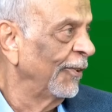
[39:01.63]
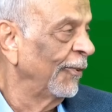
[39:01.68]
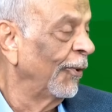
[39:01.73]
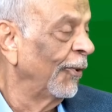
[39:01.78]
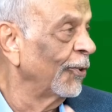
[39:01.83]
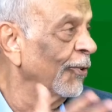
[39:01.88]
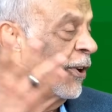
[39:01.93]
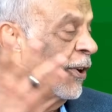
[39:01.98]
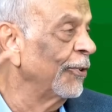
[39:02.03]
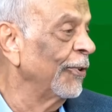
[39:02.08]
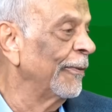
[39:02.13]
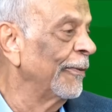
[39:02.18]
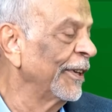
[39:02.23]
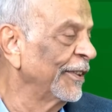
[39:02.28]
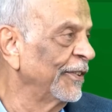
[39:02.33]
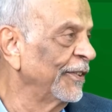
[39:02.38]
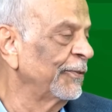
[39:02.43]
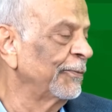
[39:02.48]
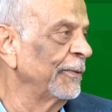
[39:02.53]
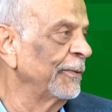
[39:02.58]
What do I do
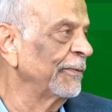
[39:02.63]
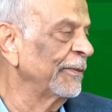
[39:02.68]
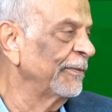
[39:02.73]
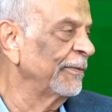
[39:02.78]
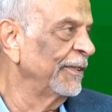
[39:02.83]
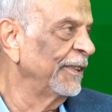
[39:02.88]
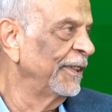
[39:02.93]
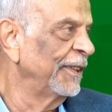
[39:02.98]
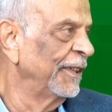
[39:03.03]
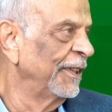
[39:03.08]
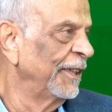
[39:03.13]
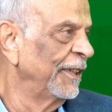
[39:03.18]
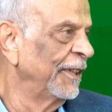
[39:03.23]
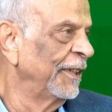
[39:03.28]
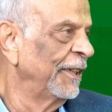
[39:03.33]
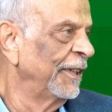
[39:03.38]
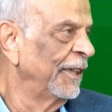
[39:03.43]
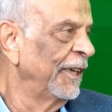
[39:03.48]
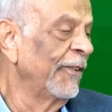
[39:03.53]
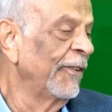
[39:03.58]
about these people?
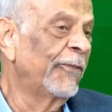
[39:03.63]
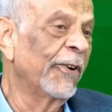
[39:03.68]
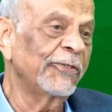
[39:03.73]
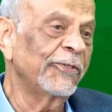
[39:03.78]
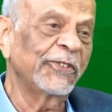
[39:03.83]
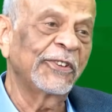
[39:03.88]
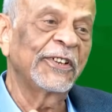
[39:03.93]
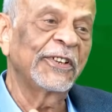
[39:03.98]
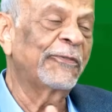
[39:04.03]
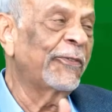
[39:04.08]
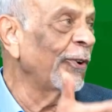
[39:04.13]
Unfortunately,